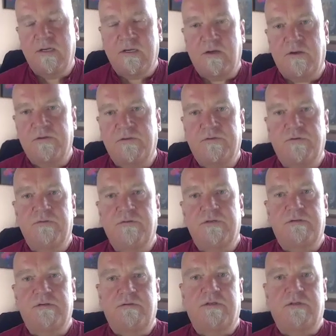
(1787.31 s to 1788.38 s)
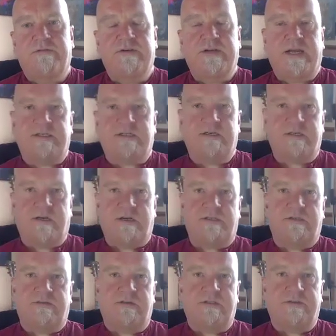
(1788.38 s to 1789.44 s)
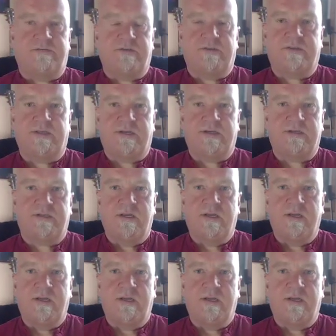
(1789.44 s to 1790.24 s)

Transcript: going through the different exercises for different things.